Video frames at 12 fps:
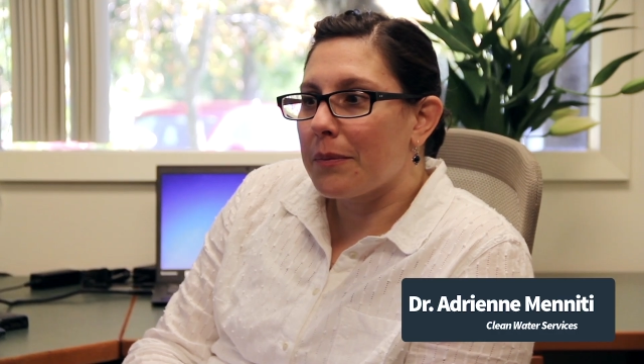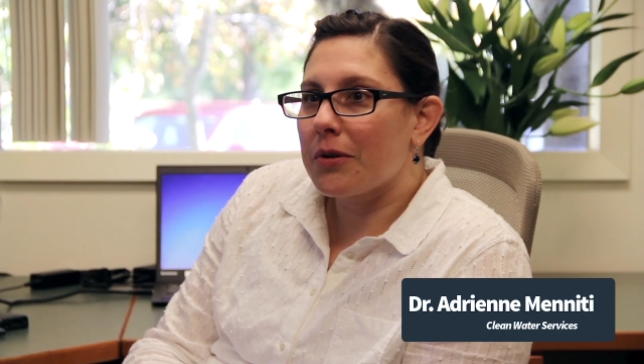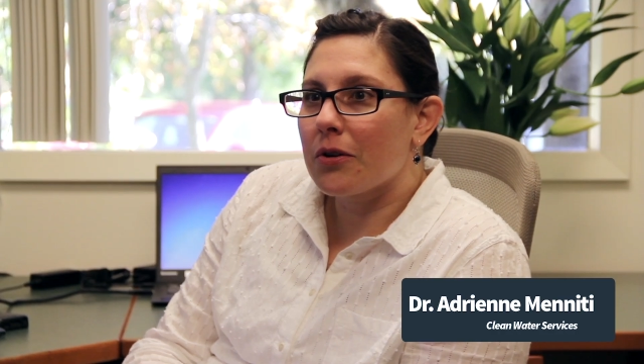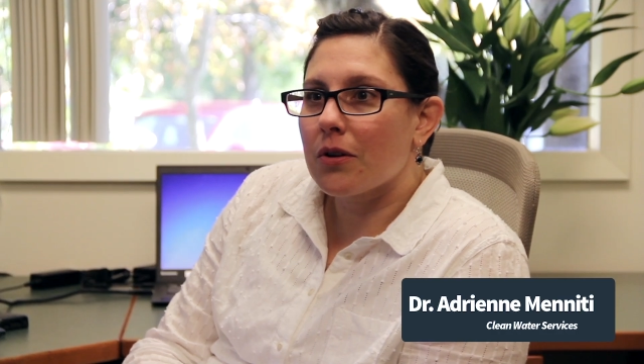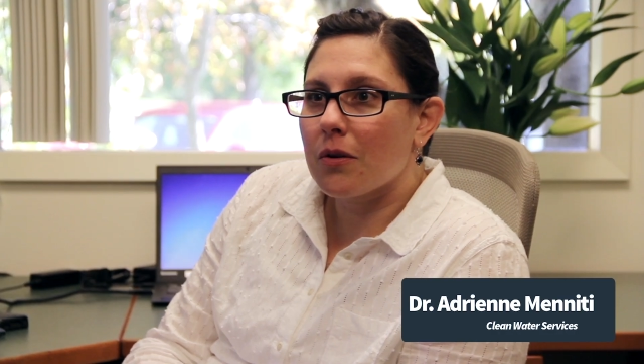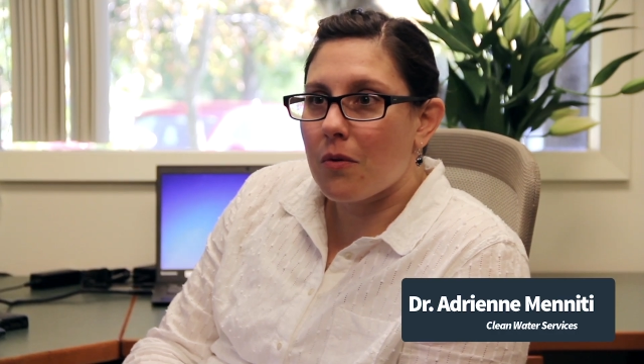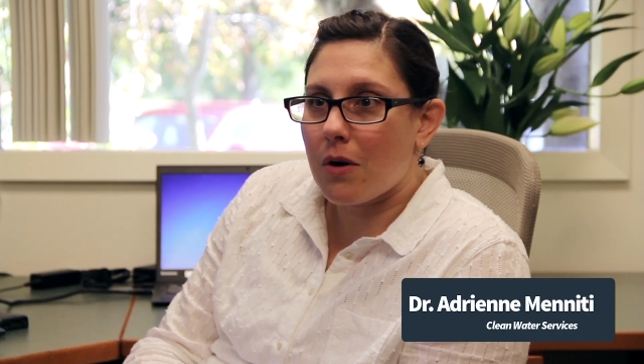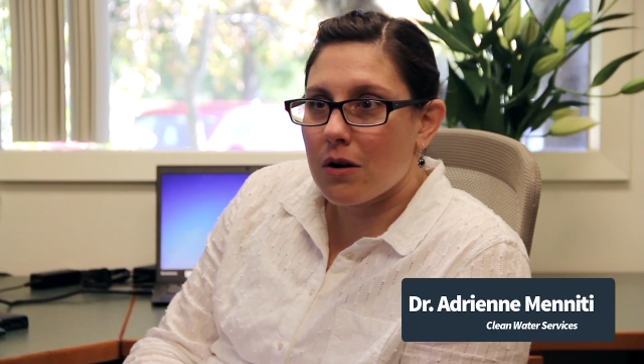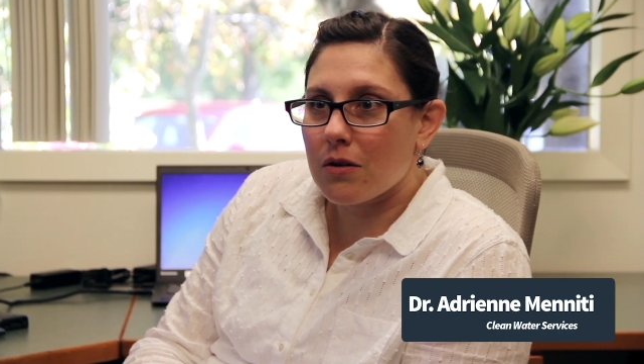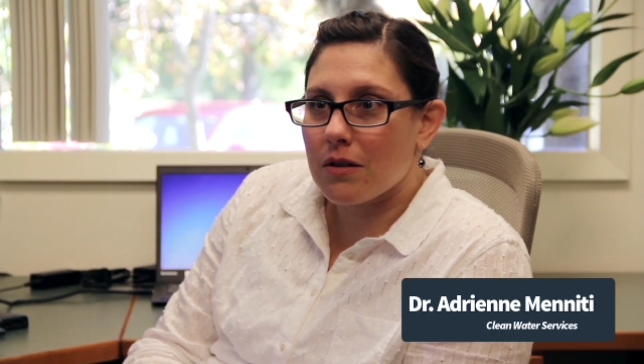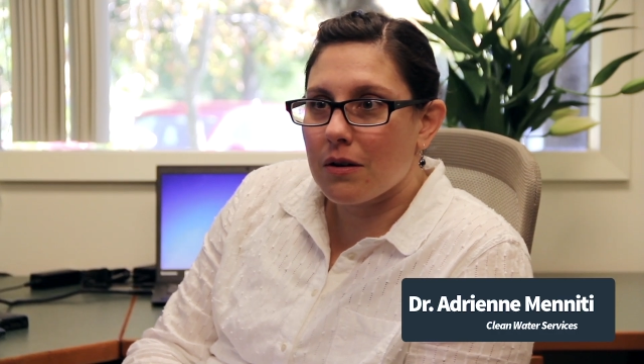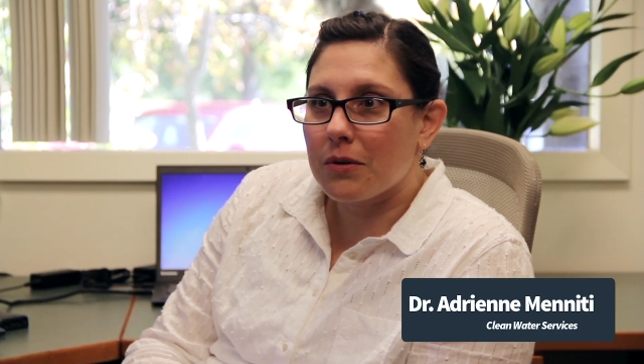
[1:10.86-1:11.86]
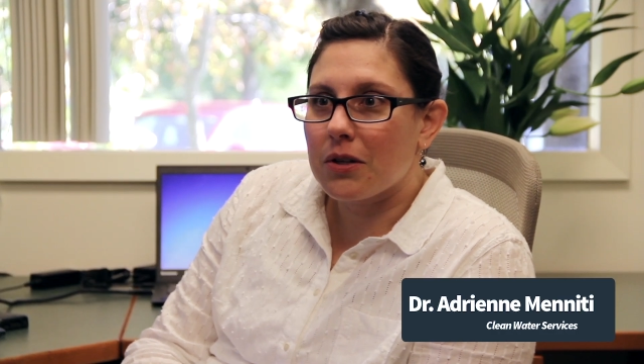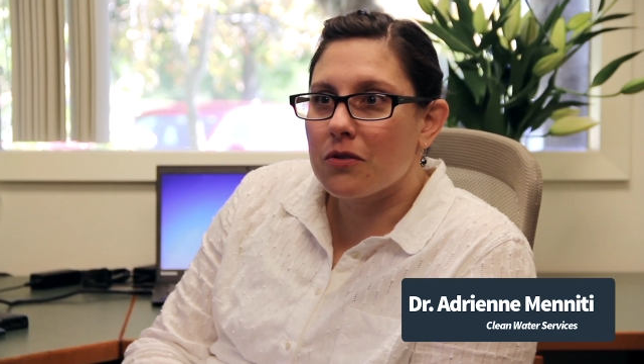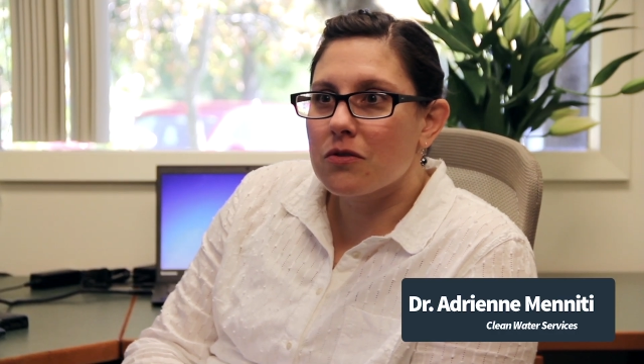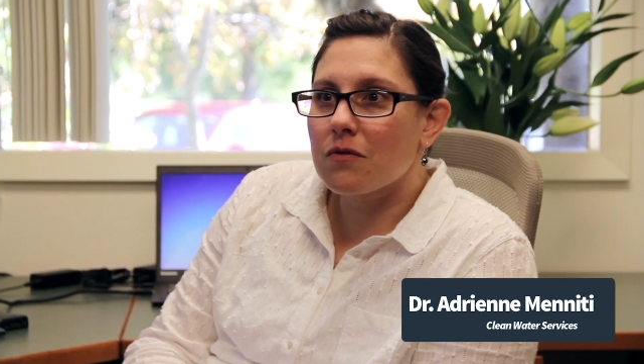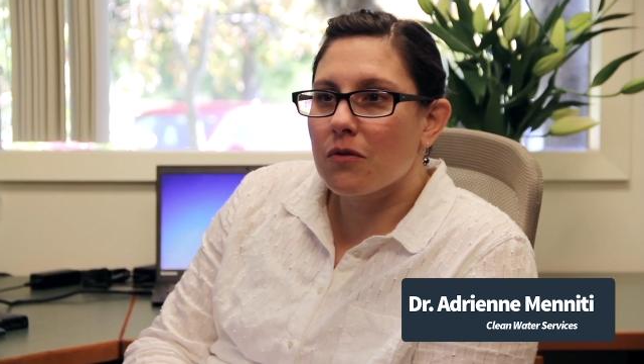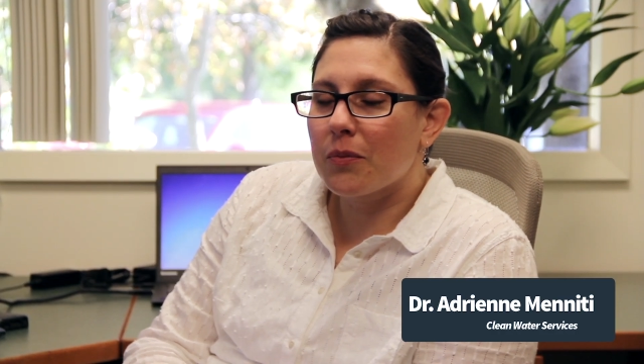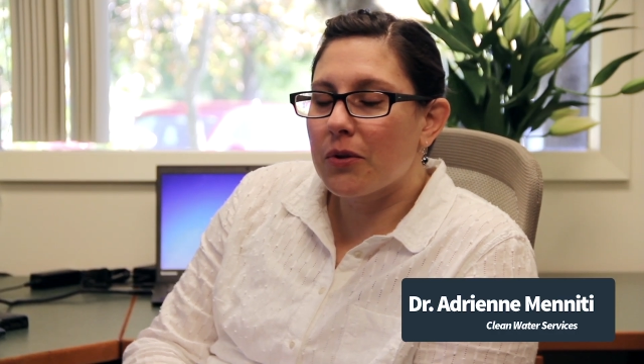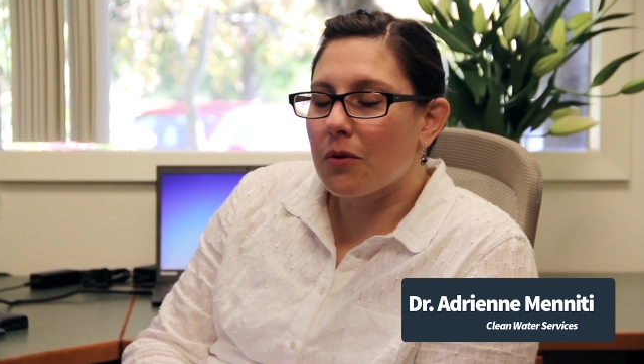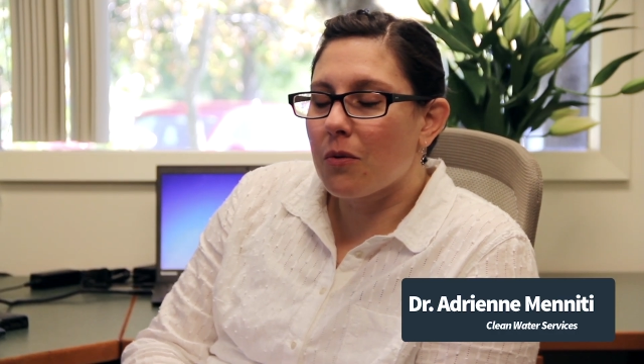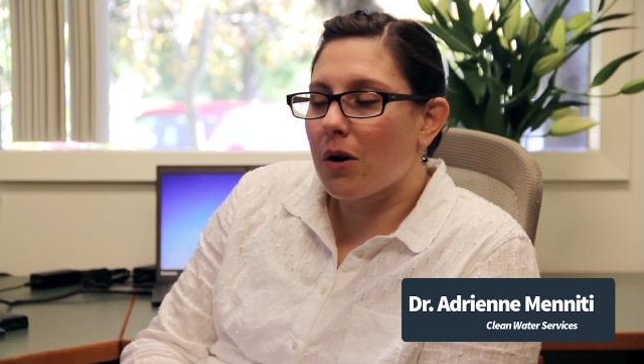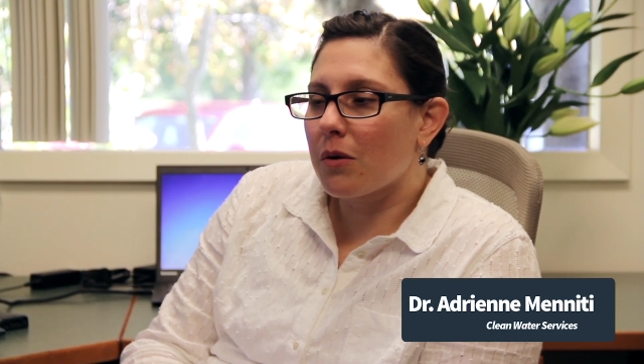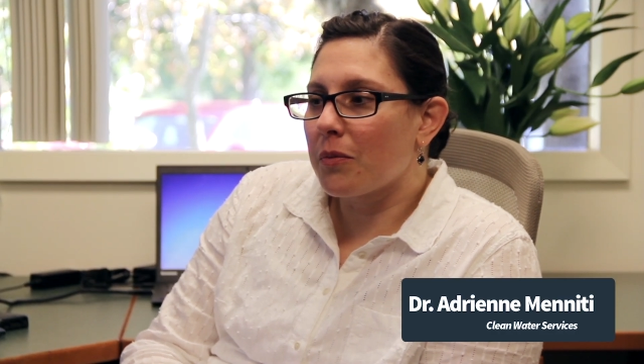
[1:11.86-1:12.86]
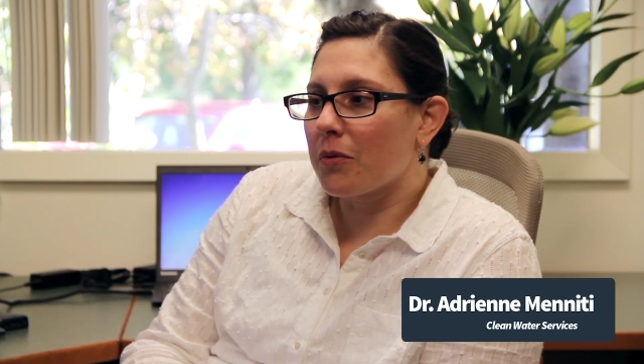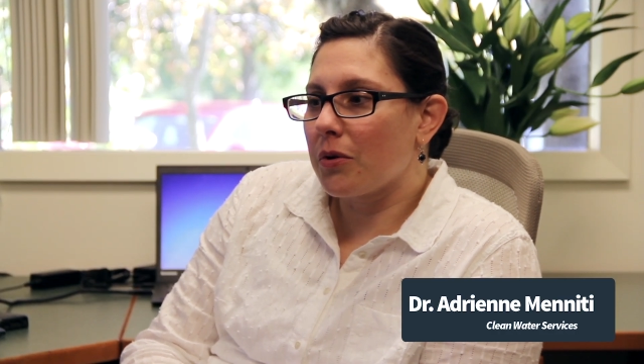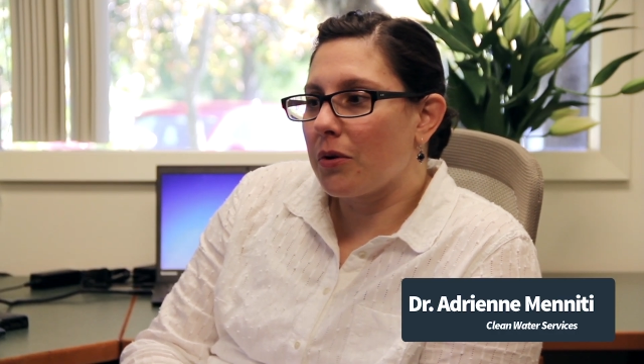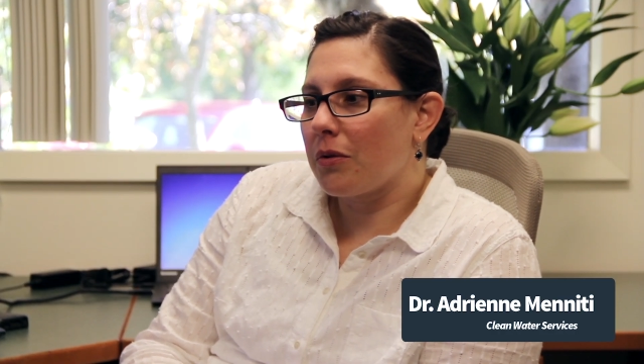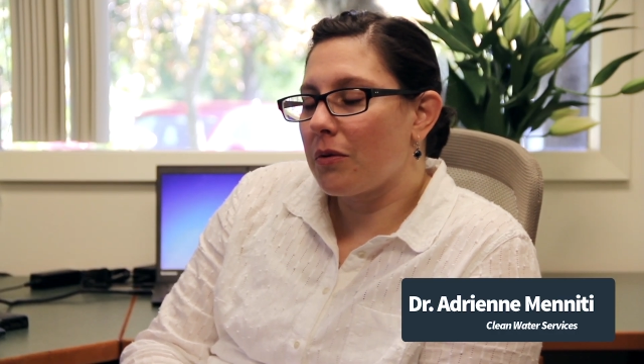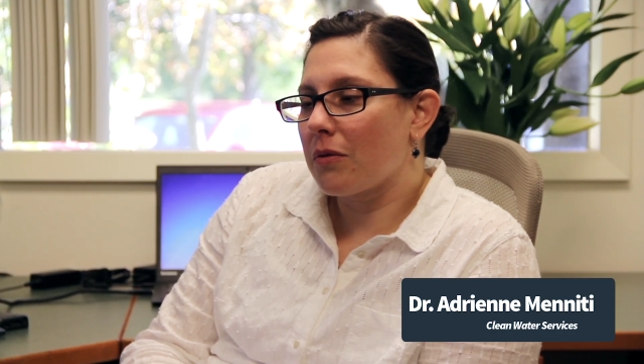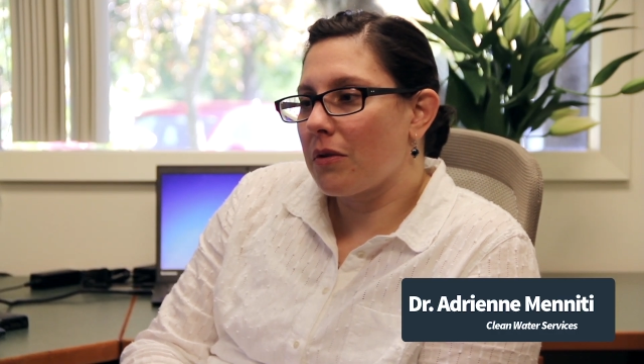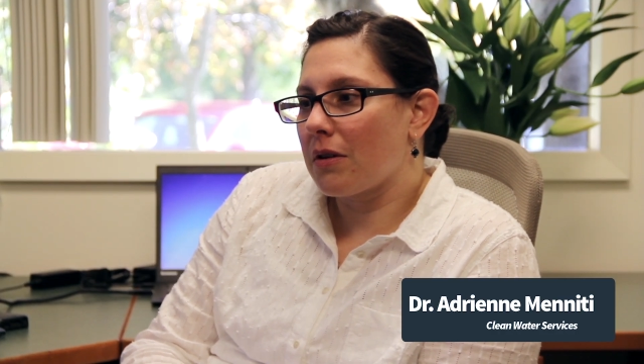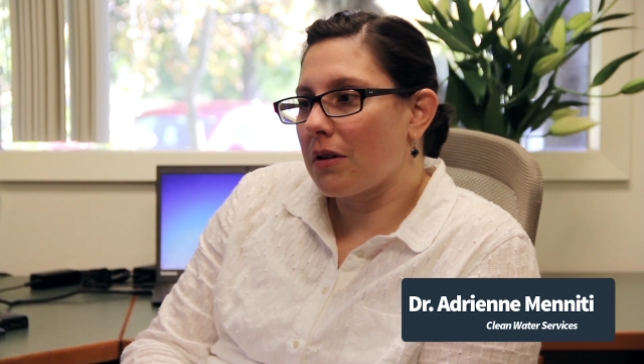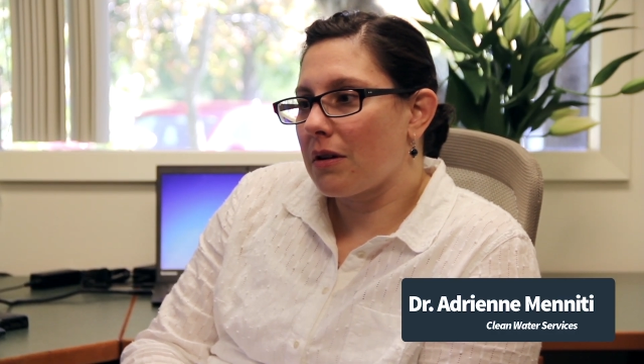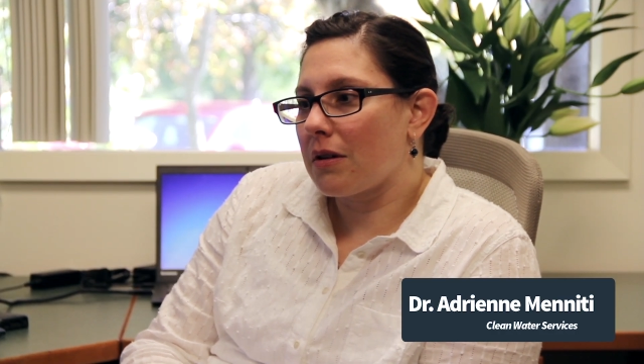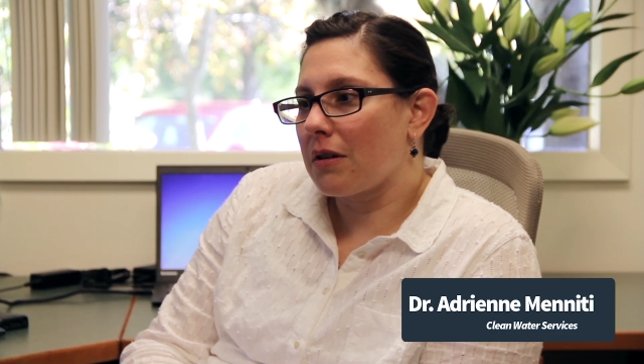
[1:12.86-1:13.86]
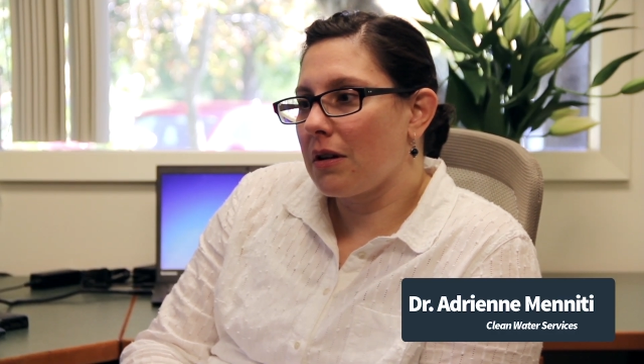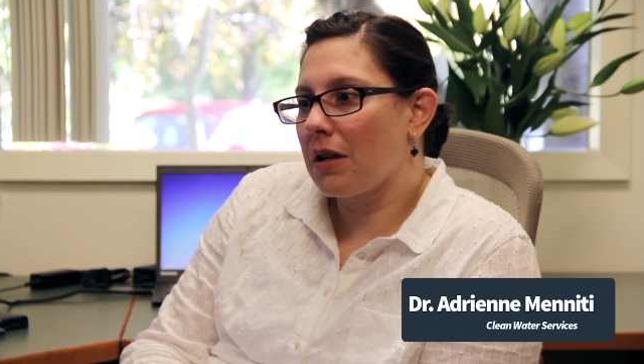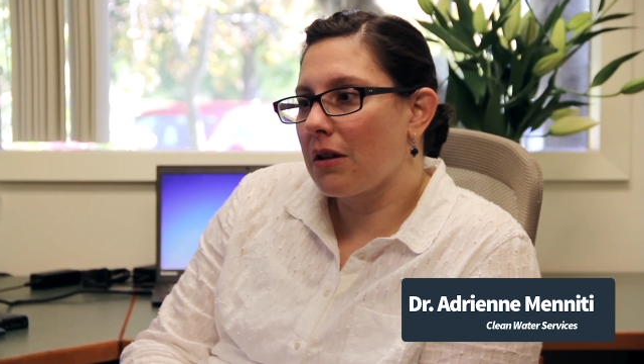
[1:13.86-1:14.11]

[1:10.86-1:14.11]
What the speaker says: purity water that we used for Pure Water Brew, the